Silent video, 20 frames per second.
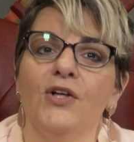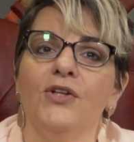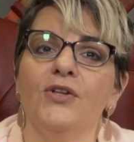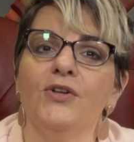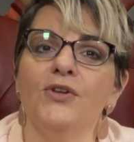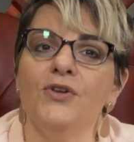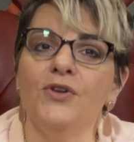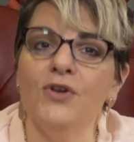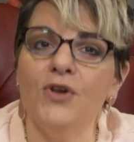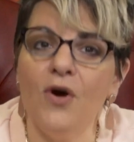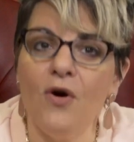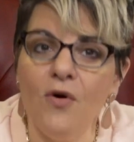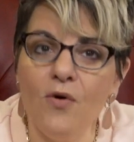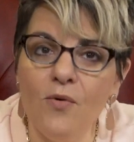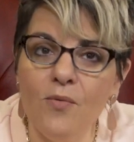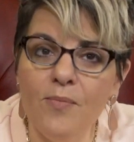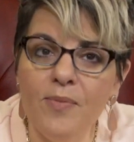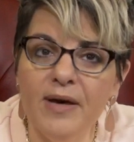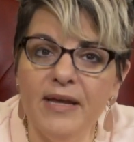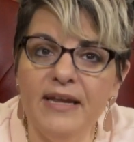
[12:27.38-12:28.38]

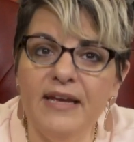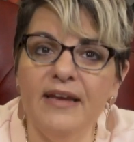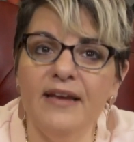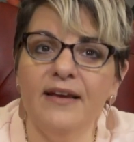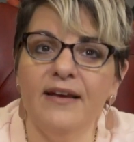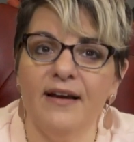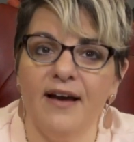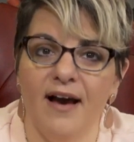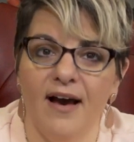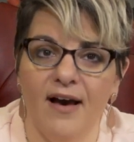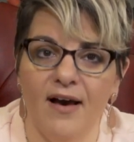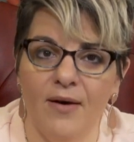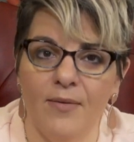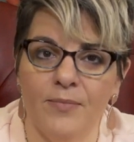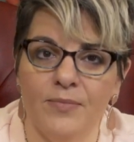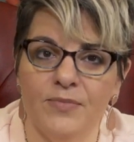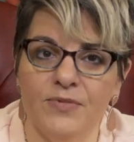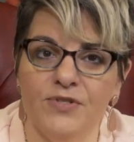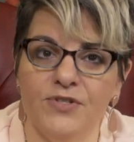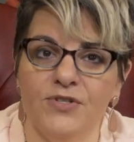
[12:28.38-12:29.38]
nobody
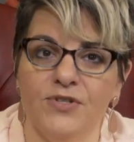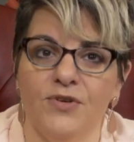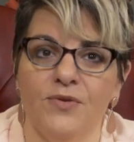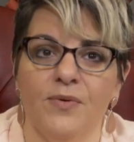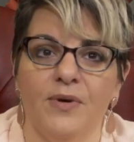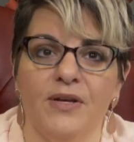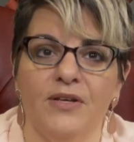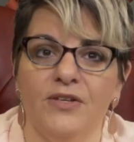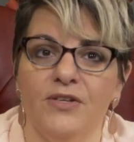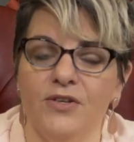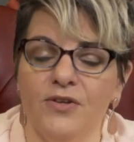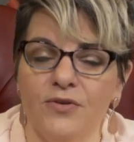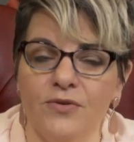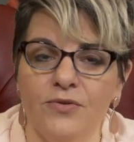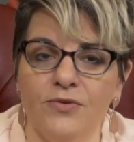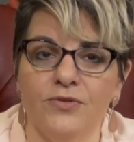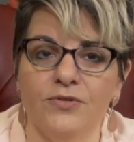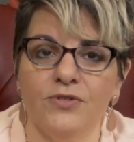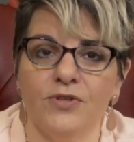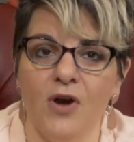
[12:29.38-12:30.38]
comes to a
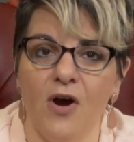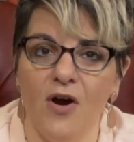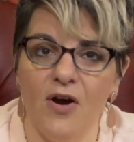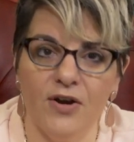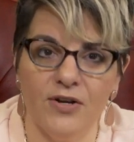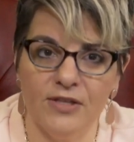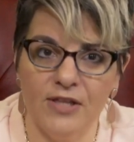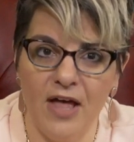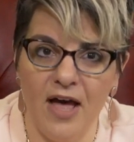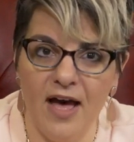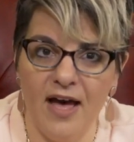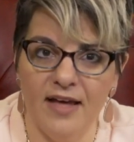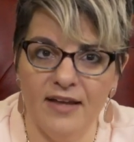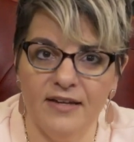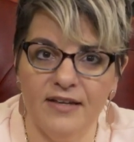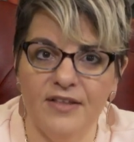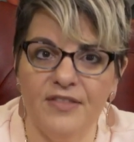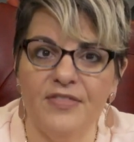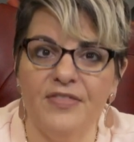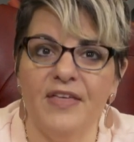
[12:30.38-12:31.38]
used car lot
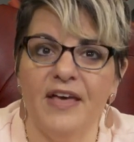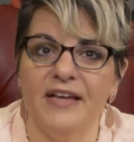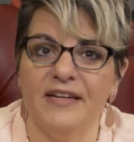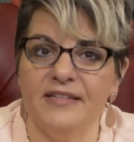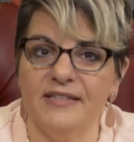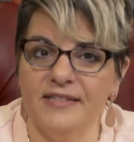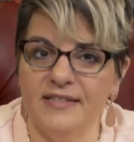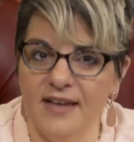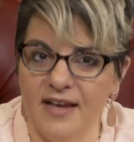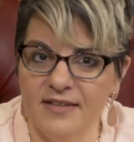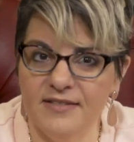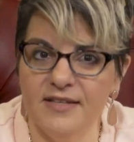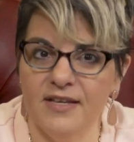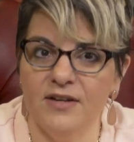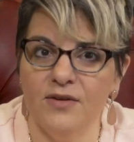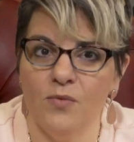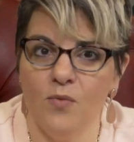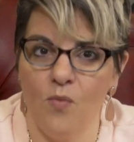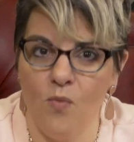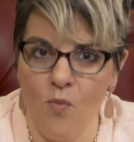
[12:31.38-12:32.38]
that
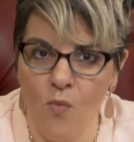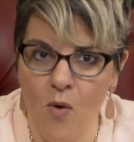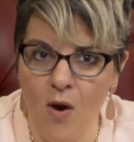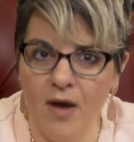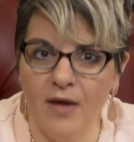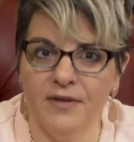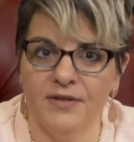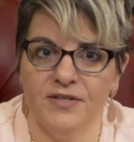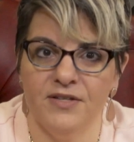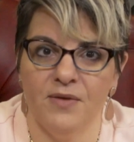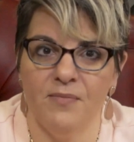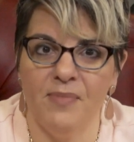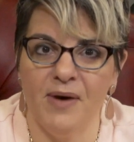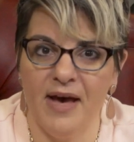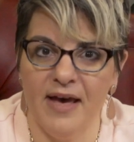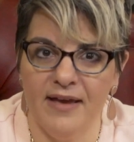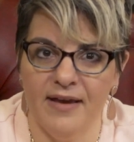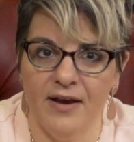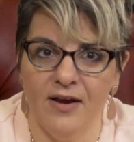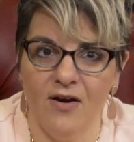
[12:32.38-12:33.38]
doesn't want to
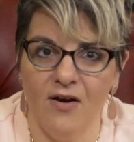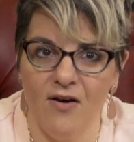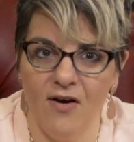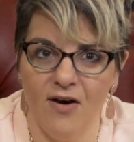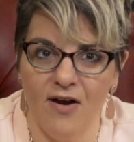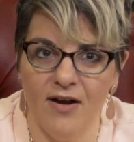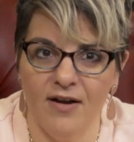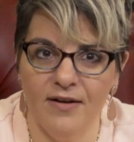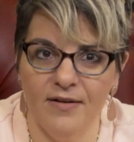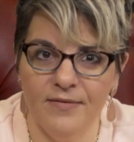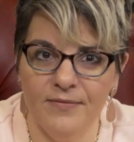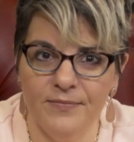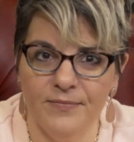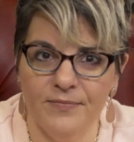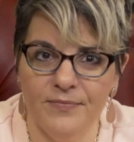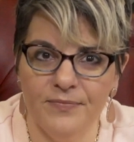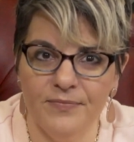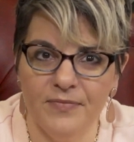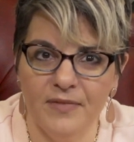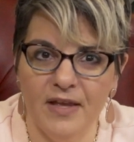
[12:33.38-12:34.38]
buy a car.
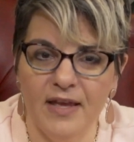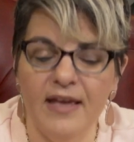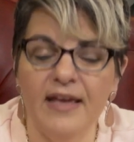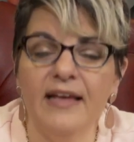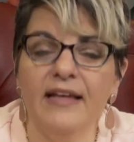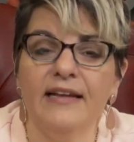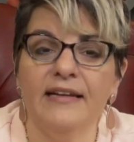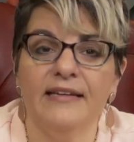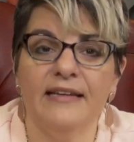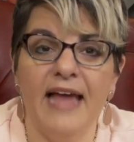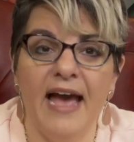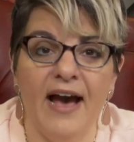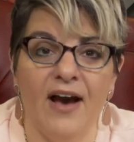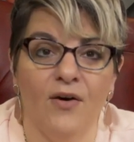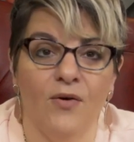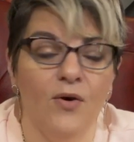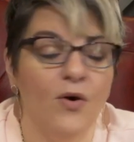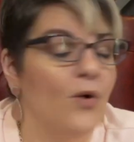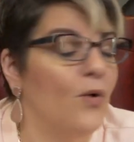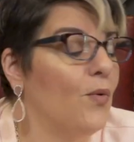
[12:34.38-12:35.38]

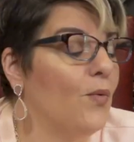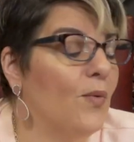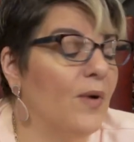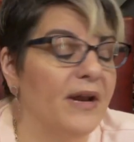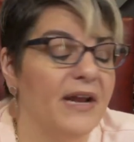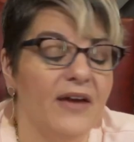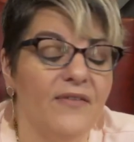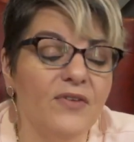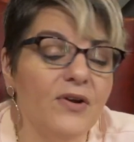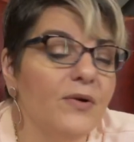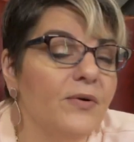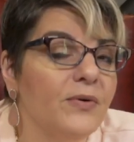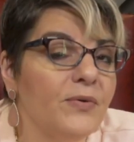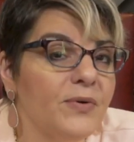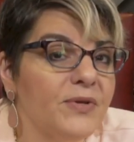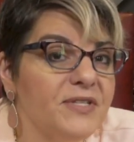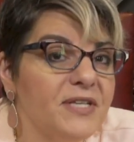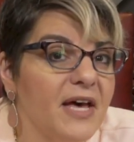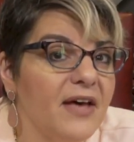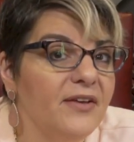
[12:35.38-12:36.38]
Now, what everyone
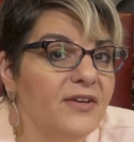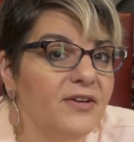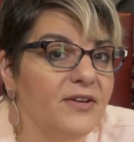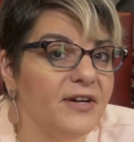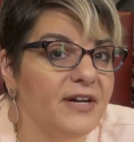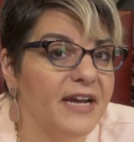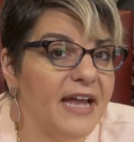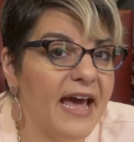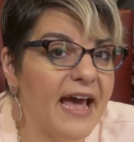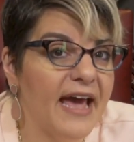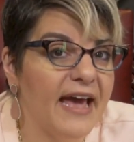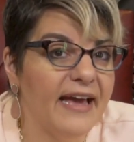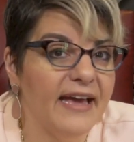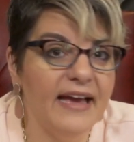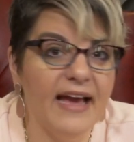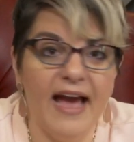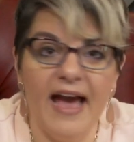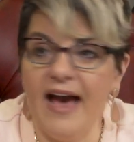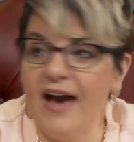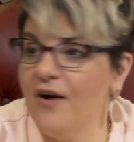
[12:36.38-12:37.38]
will tell you
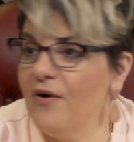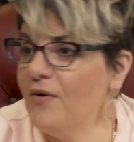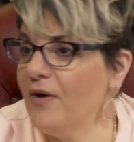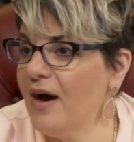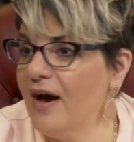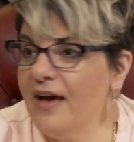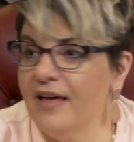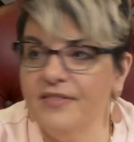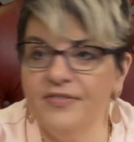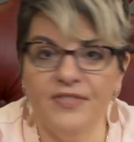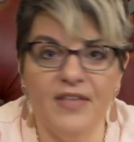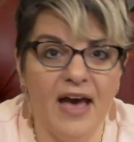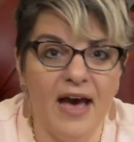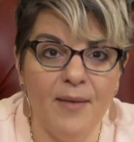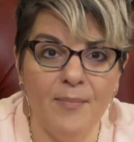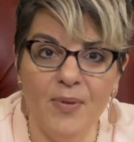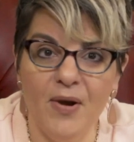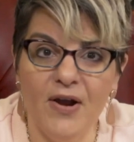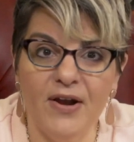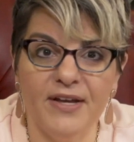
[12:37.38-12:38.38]
today out in
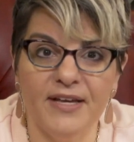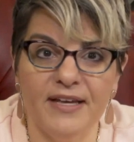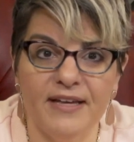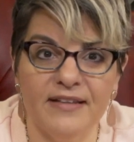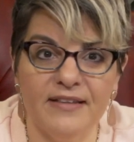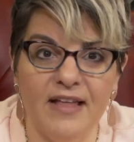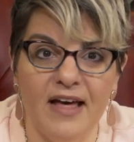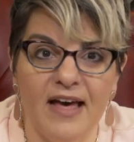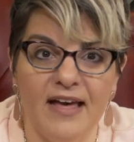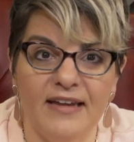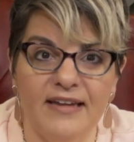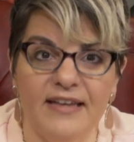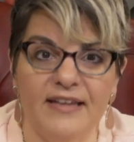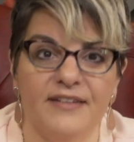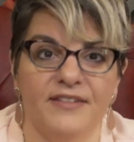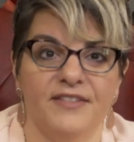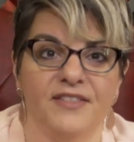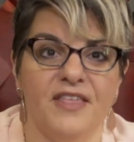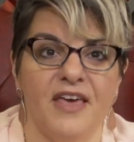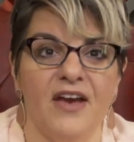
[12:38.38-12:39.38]
that parking lot
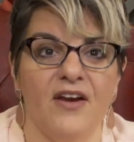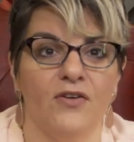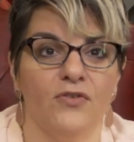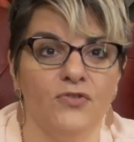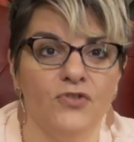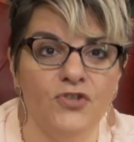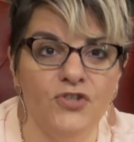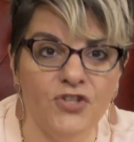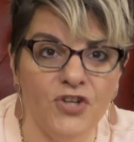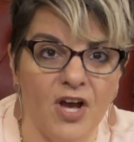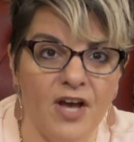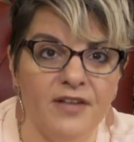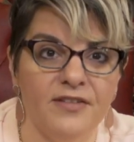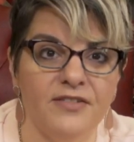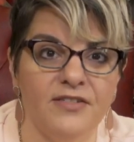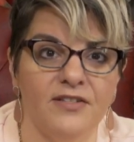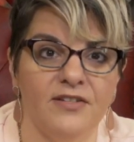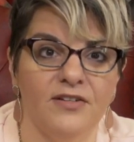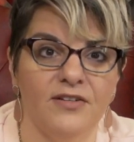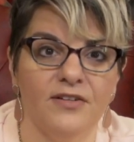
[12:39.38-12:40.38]
is they're
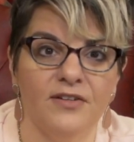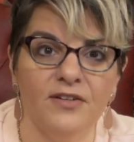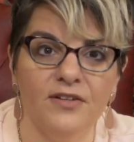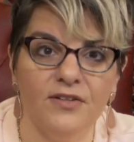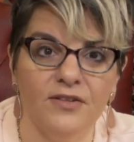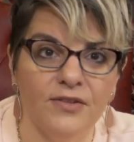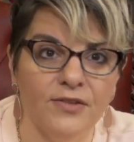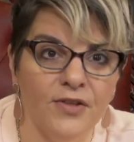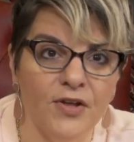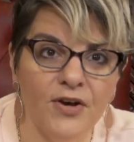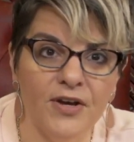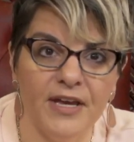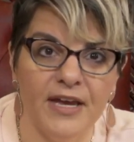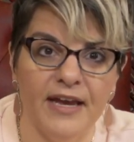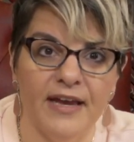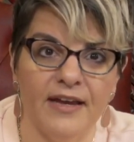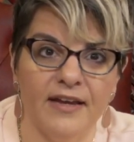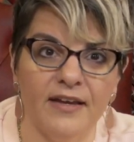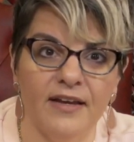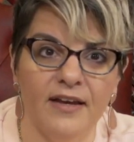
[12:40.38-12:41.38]
just
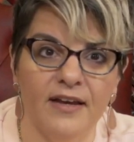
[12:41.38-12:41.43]
looking.